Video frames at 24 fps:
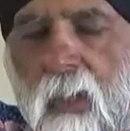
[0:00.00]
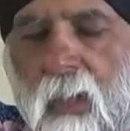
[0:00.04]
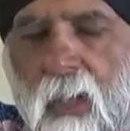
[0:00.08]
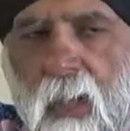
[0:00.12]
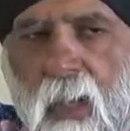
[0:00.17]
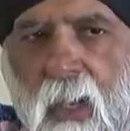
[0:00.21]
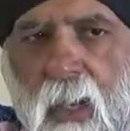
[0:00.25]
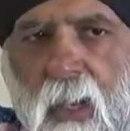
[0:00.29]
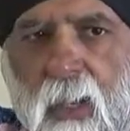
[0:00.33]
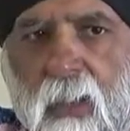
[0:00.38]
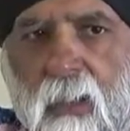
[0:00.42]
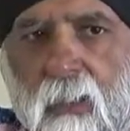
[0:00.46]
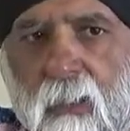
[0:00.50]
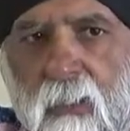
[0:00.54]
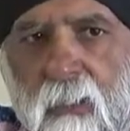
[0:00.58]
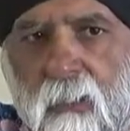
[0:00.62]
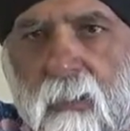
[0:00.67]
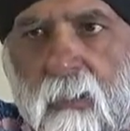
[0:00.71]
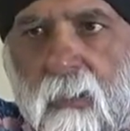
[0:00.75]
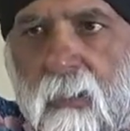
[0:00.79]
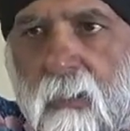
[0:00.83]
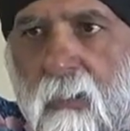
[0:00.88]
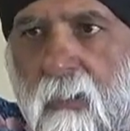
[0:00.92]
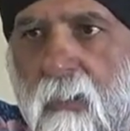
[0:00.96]
and
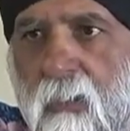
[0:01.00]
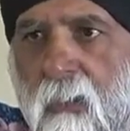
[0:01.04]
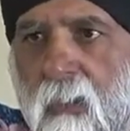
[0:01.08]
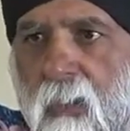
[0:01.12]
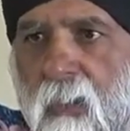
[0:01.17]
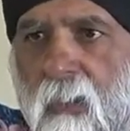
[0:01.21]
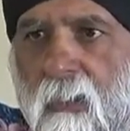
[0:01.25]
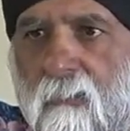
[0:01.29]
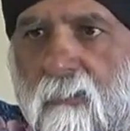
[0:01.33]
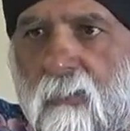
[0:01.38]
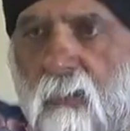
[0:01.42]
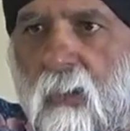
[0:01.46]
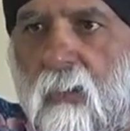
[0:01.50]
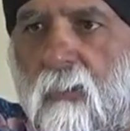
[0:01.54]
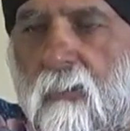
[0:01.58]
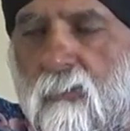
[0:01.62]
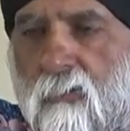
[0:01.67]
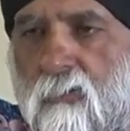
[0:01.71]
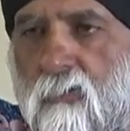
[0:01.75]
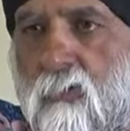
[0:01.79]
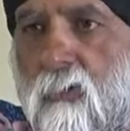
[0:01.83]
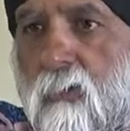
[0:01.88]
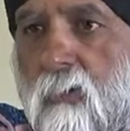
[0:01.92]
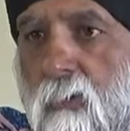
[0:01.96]
it's our
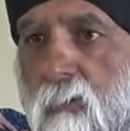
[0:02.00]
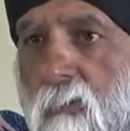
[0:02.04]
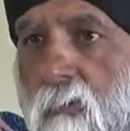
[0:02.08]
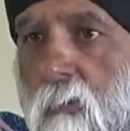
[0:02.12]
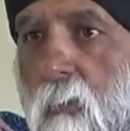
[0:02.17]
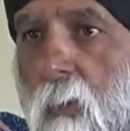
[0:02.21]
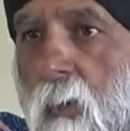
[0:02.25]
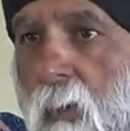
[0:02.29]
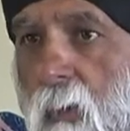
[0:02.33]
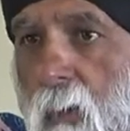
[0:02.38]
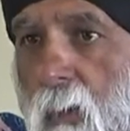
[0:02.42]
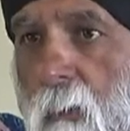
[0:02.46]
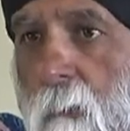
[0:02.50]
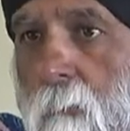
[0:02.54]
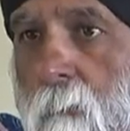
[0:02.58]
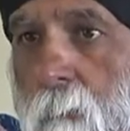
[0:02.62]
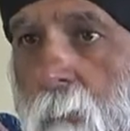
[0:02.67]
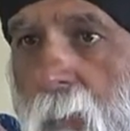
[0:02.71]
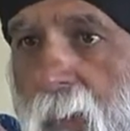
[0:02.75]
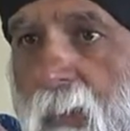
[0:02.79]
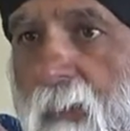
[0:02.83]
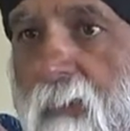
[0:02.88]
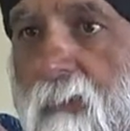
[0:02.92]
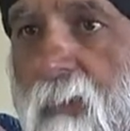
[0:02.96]
students who are
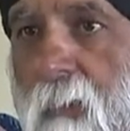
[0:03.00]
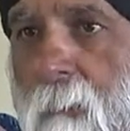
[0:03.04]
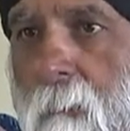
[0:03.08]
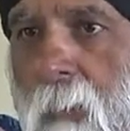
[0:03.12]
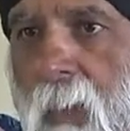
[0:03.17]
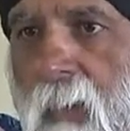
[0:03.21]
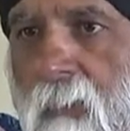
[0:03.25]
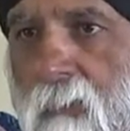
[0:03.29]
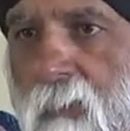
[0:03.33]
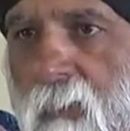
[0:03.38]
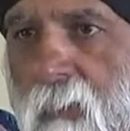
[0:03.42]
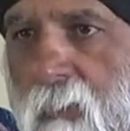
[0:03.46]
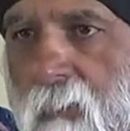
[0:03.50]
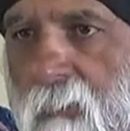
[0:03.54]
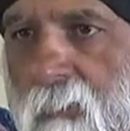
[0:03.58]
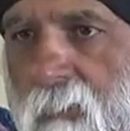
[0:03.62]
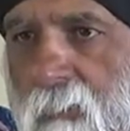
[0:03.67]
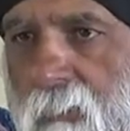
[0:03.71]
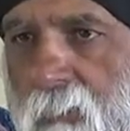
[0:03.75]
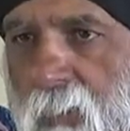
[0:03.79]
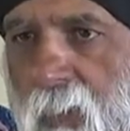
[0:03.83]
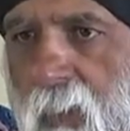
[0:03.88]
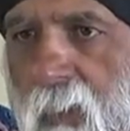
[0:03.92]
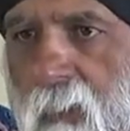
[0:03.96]
our biggest
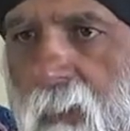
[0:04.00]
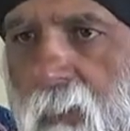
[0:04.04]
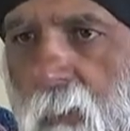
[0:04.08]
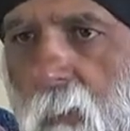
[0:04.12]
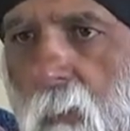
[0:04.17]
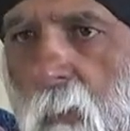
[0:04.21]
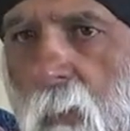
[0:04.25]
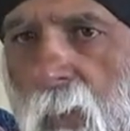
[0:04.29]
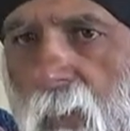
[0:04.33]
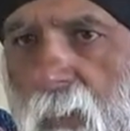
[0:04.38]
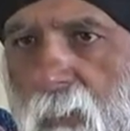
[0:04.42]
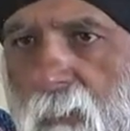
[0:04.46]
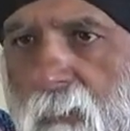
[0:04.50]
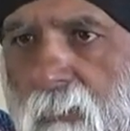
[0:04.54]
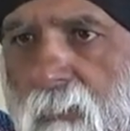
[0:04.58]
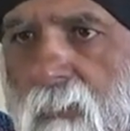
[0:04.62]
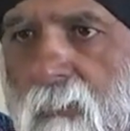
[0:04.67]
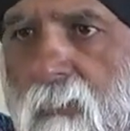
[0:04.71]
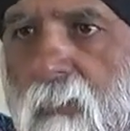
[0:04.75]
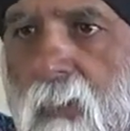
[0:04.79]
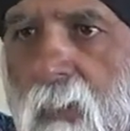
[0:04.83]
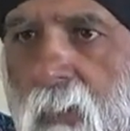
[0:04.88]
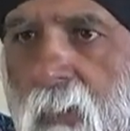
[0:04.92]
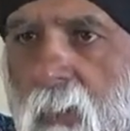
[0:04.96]
ambassadors. They're the
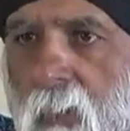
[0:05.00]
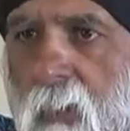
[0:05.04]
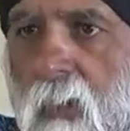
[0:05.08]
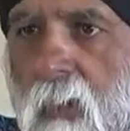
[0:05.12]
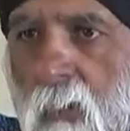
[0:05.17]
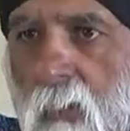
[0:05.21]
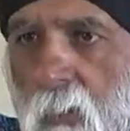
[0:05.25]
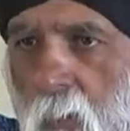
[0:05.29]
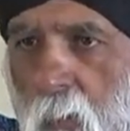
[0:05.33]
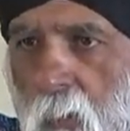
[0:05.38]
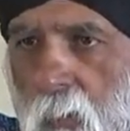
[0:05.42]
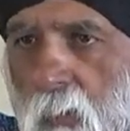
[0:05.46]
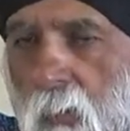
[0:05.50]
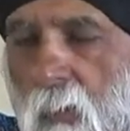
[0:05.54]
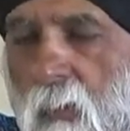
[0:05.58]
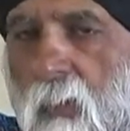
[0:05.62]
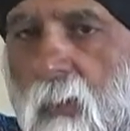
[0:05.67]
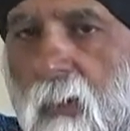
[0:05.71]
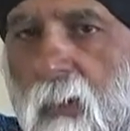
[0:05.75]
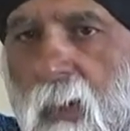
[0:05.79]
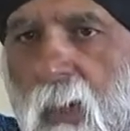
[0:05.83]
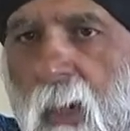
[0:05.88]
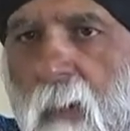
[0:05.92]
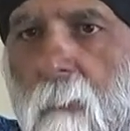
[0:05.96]
ones who are going
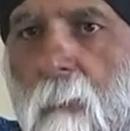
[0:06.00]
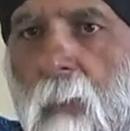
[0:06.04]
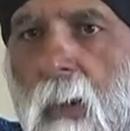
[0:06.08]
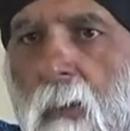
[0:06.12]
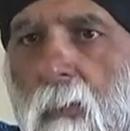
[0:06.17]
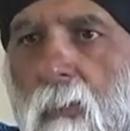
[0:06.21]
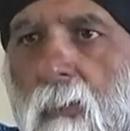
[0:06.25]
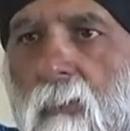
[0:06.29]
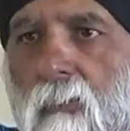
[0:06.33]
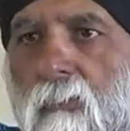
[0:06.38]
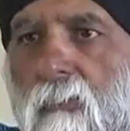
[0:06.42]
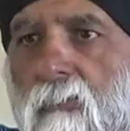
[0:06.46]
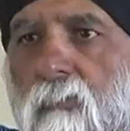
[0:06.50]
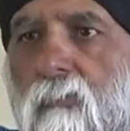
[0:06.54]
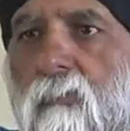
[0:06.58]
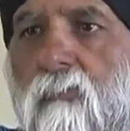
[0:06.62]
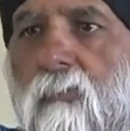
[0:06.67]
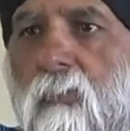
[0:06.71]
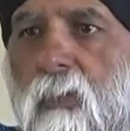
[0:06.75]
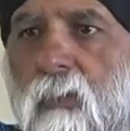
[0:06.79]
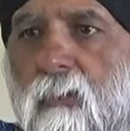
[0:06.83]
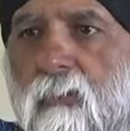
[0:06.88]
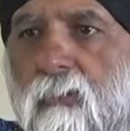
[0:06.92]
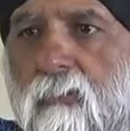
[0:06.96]
to come out of
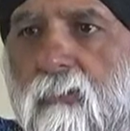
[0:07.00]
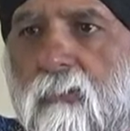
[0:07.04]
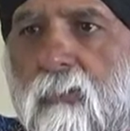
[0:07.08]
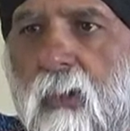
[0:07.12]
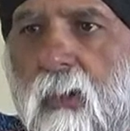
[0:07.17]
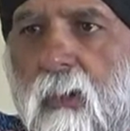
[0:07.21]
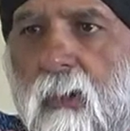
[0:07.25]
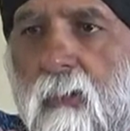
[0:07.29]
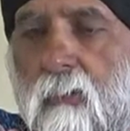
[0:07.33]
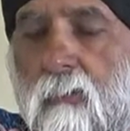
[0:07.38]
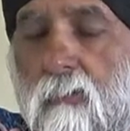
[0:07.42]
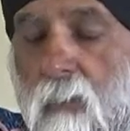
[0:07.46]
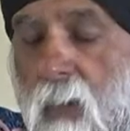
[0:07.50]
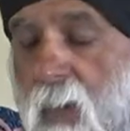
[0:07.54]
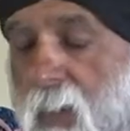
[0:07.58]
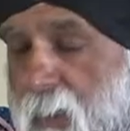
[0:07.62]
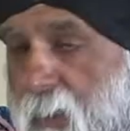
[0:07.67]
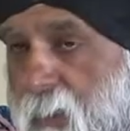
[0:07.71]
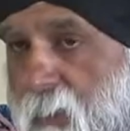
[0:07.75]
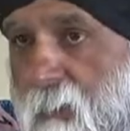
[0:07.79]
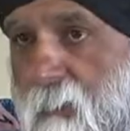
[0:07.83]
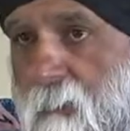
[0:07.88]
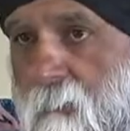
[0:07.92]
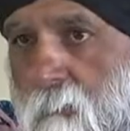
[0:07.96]
this
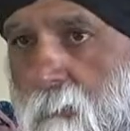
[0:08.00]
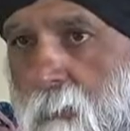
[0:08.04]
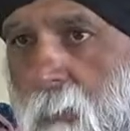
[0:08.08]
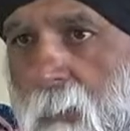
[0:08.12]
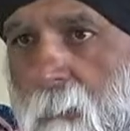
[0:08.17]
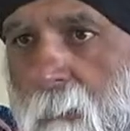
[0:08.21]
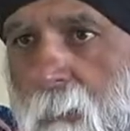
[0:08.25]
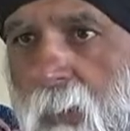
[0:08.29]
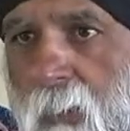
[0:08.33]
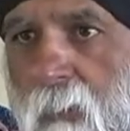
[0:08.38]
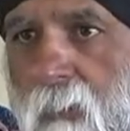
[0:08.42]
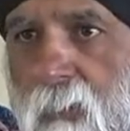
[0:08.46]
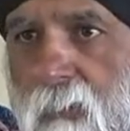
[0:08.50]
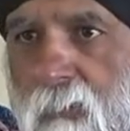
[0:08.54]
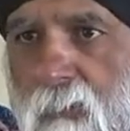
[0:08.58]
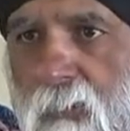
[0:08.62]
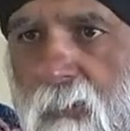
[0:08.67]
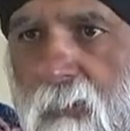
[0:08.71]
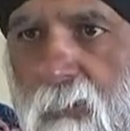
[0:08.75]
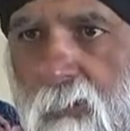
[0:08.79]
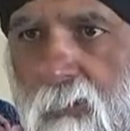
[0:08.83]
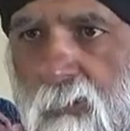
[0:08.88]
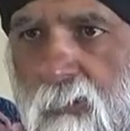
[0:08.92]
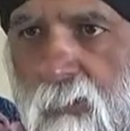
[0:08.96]
great premier
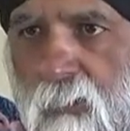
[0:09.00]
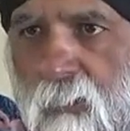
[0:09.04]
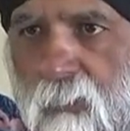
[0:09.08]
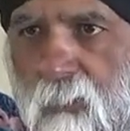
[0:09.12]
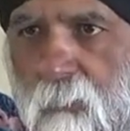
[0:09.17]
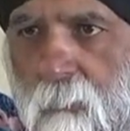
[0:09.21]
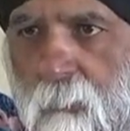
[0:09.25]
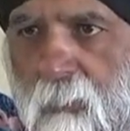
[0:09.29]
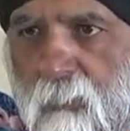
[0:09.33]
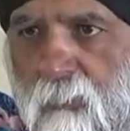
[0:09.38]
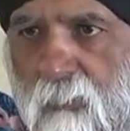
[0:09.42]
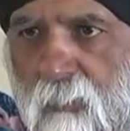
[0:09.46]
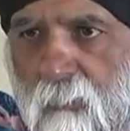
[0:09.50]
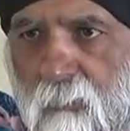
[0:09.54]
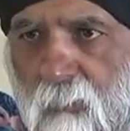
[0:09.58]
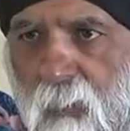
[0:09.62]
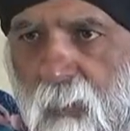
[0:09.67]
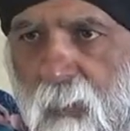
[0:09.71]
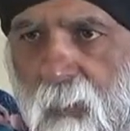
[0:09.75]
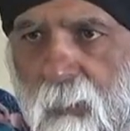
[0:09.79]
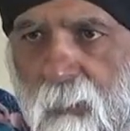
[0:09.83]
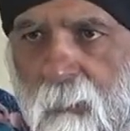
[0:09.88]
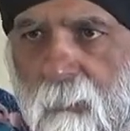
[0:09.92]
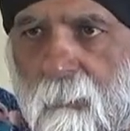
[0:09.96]
institution of the
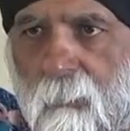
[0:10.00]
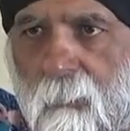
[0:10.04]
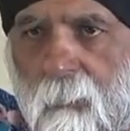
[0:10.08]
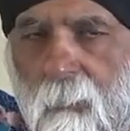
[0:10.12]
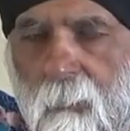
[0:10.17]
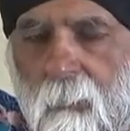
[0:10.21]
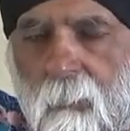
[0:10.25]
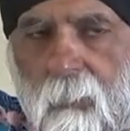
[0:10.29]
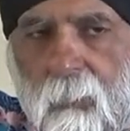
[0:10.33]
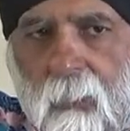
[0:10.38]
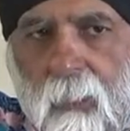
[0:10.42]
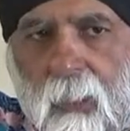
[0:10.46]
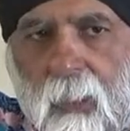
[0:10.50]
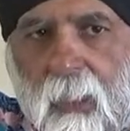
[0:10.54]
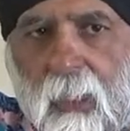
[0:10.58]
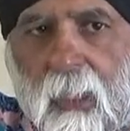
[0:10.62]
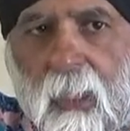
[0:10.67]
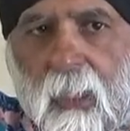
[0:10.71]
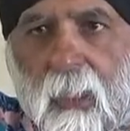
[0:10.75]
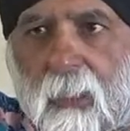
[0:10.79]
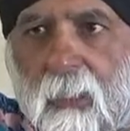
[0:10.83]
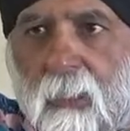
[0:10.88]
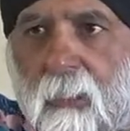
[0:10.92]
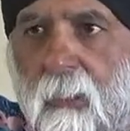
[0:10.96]
Pacific
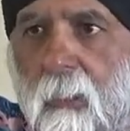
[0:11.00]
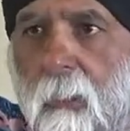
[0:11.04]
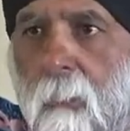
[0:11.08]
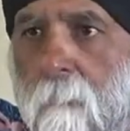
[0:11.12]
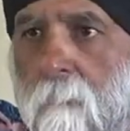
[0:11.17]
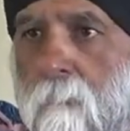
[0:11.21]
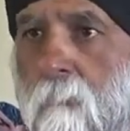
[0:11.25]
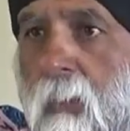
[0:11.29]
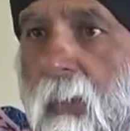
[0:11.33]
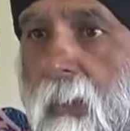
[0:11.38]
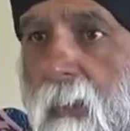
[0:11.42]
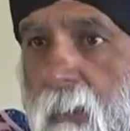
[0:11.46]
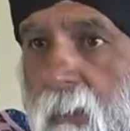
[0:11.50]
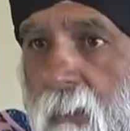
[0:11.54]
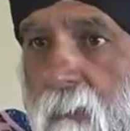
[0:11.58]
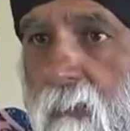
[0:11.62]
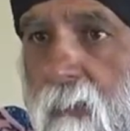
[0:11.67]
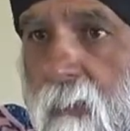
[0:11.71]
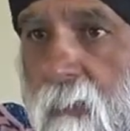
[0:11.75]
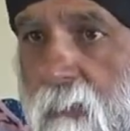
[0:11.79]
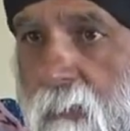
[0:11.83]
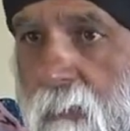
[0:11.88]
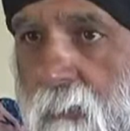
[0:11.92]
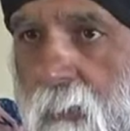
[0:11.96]
and make a
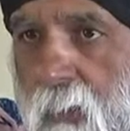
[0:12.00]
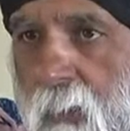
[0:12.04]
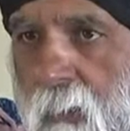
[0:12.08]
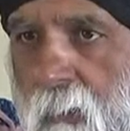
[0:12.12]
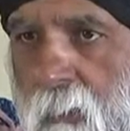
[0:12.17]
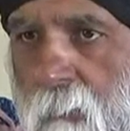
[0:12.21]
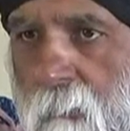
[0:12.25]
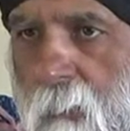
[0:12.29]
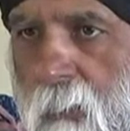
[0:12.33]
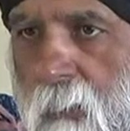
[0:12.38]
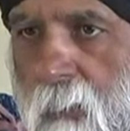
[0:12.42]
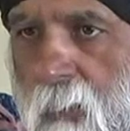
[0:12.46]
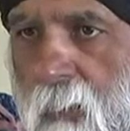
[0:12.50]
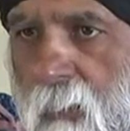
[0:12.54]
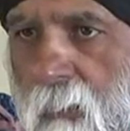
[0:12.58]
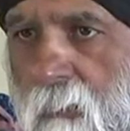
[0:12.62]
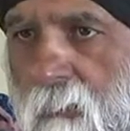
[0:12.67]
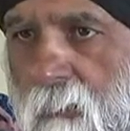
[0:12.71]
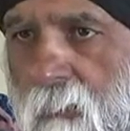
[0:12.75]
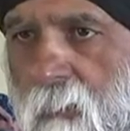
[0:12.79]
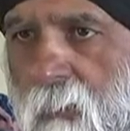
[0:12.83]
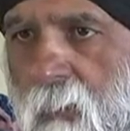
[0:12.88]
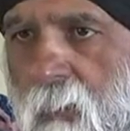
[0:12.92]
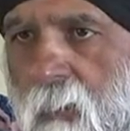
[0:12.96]
difference to their
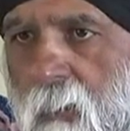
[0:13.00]
communities.